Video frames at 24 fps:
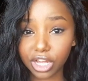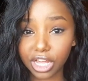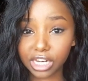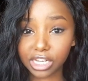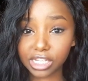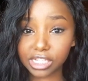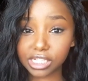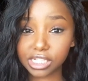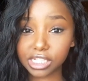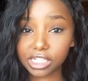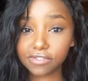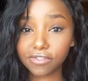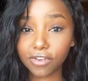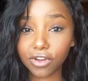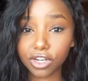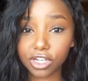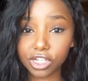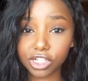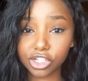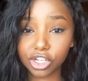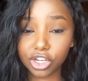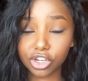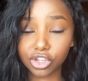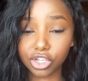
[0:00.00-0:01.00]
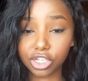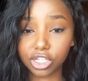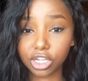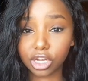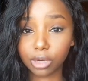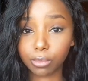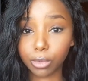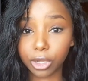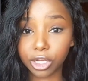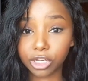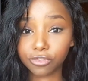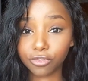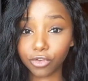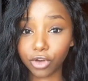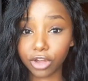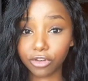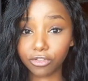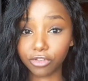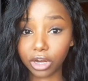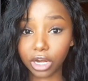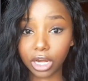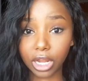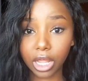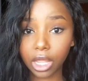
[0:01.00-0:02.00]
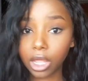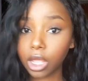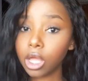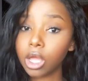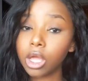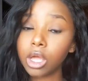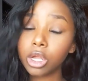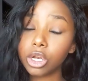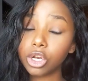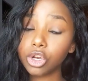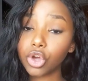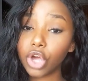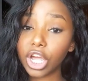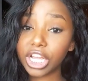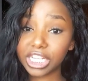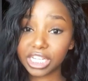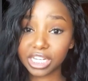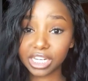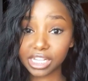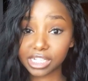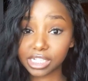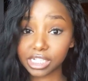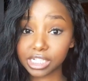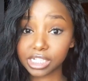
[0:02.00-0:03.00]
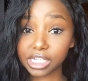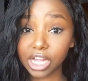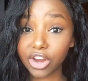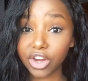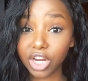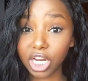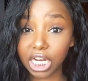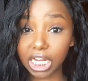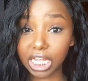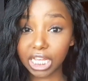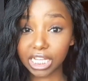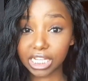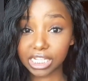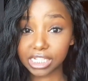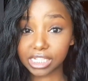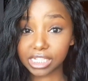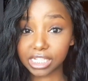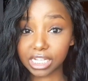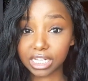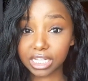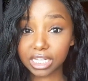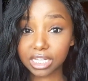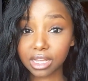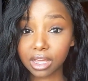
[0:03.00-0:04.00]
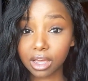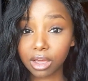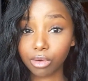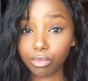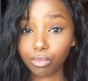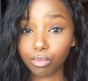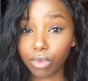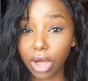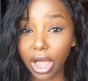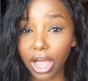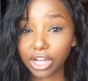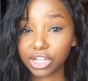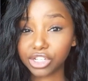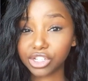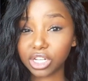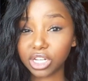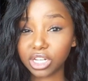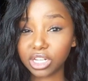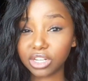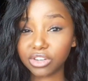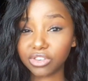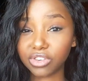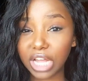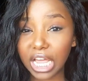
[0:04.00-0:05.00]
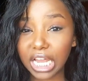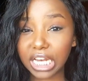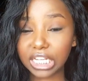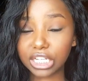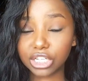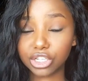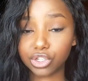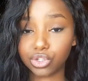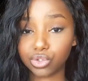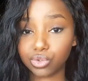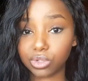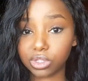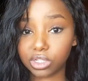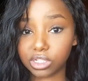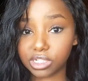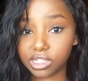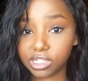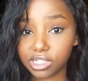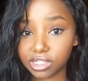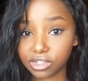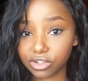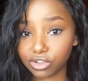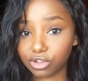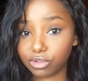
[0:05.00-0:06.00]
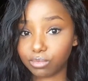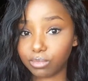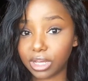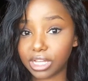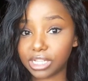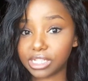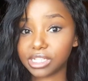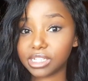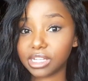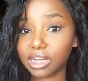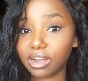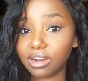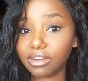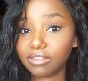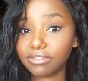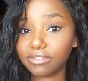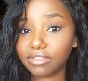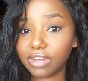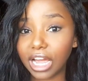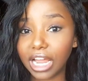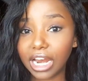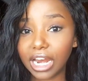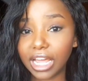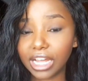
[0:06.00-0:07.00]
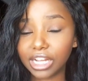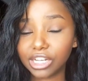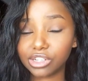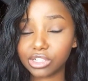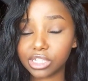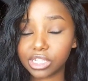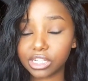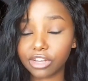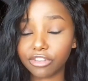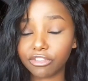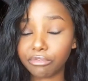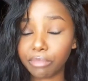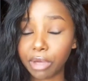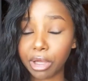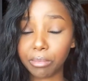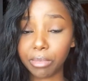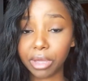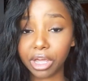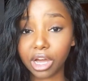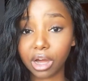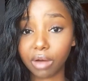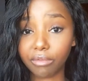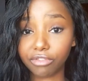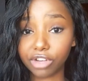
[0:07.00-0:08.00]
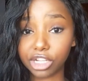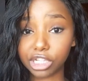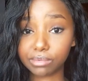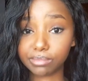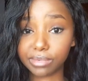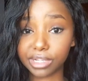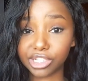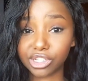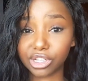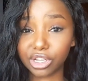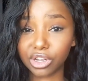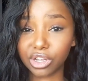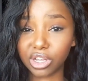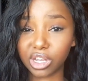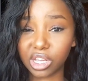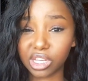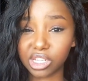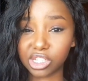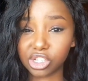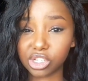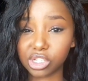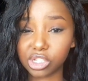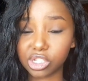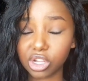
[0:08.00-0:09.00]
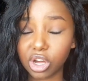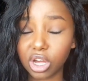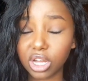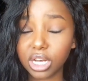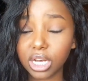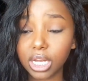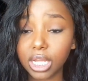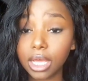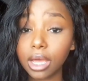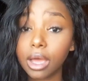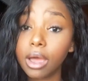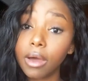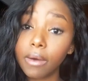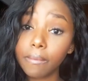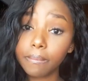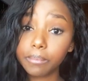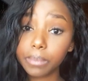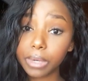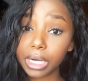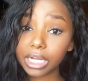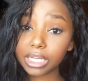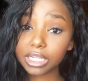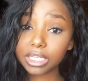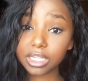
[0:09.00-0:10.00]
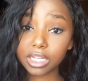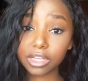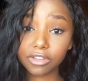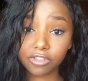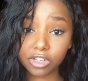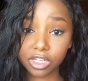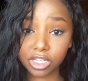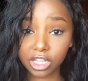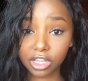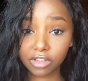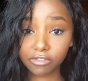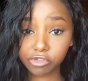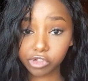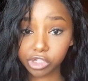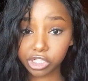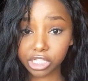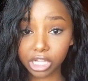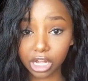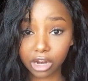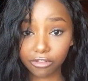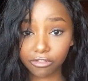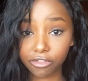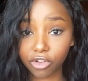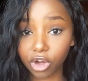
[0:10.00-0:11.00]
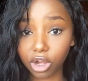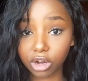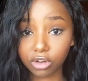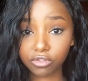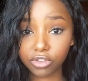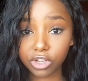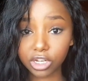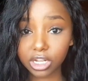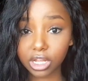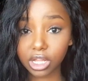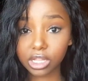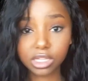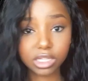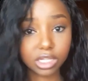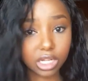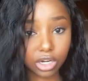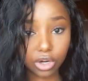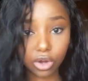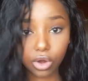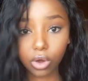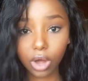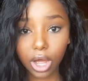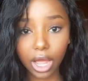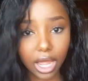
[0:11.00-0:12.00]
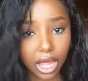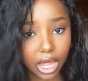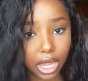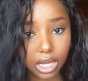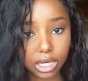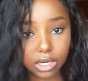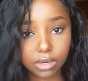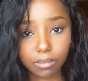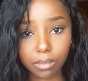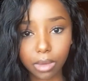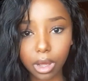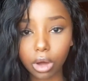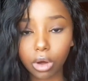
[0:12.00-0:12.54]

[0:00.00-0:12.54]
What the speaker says: And is this foundation routine meant for every day? No, it necessarily isn't. I actually rarely do this on myself. I like to save my makeup for special occasions only. But if it gives you self-confidence, then go ahead.